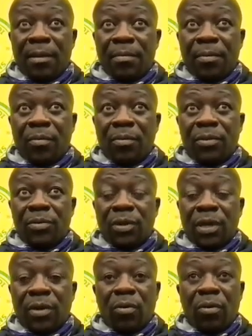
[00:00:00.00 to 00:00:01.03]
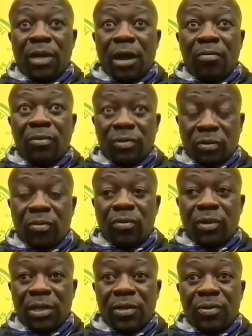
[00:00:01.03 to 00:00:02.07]
because we were goal down, so
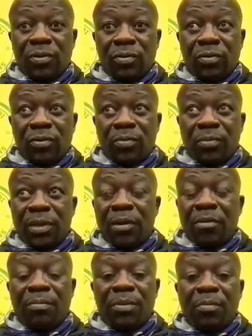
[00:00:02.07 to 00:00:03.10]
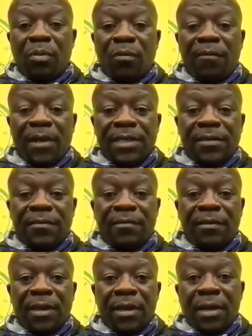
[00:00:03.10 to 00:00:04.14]
we needed to be a little bit more offensive
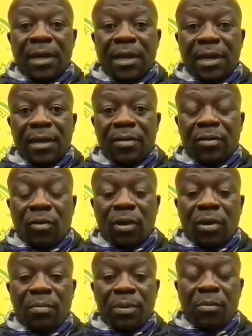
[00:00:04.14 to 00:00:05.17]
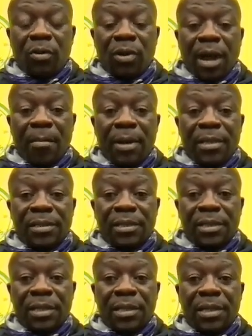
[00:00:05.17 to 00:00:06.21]
and throw a little bit more numbers
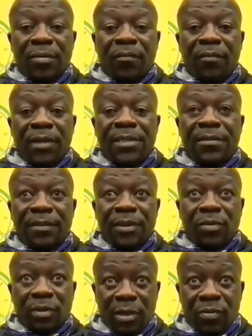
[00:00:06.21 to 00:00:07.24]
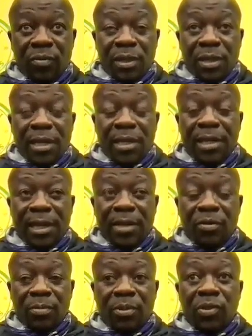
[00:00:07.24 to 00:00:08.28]
offensively so that we can
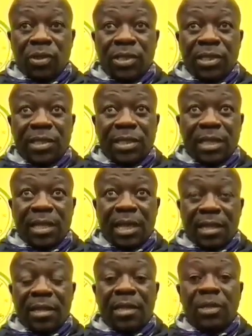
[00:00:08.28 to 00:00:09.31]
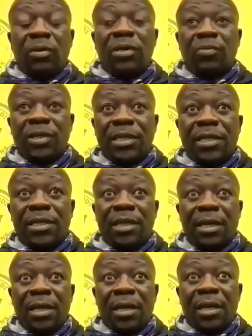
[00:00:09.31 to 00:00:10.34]
create opportunities, and I think that's what we did.
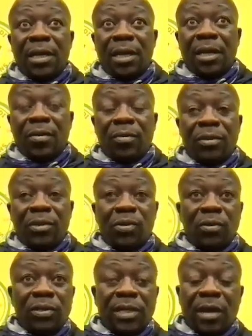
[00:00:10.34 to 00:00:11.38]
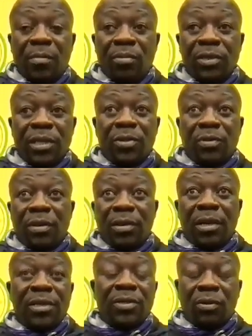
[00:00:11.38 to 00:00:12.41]
With Jones, Gabuza as well,
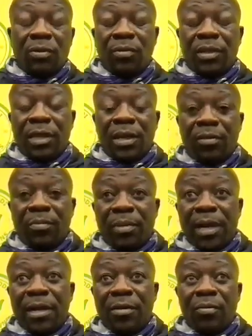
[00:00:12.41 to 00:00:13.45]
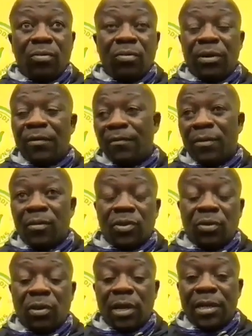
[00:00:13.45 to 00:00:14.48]
later on with Bradley, who could have
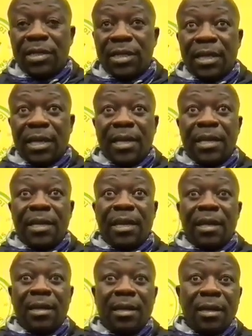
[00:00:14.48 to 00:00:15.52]
stolen it at the end there.